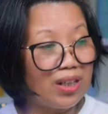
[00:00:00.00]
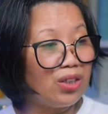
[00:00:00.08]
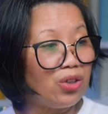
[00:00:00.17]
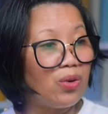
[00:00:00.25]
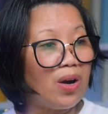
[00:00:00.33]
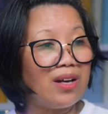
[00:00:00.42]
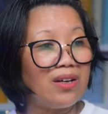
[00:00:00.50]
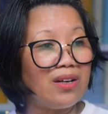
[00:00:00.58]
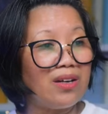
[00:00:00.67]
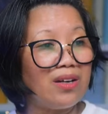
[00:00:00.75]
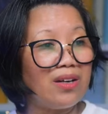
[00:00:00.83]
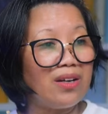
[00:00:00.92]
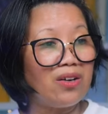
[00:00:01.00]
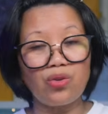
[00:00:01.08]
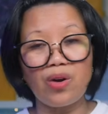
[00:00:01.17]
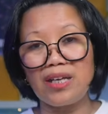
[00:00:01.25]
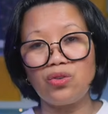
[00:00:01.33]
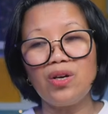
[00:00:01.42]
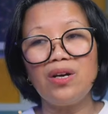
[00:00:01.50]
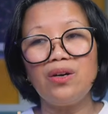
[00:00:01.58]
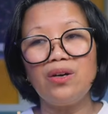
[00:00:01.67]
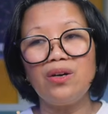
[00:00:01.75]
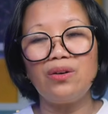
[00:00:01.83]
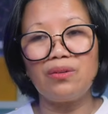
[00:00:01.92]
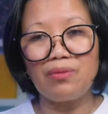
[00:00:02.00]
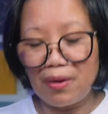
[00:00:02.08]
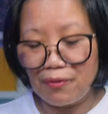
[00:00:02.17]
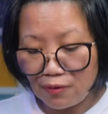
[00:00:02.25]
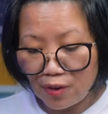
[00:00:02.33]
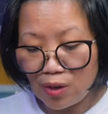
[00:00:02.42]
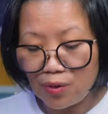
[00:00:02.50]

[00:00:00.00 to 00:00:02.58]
that you are not trying to fill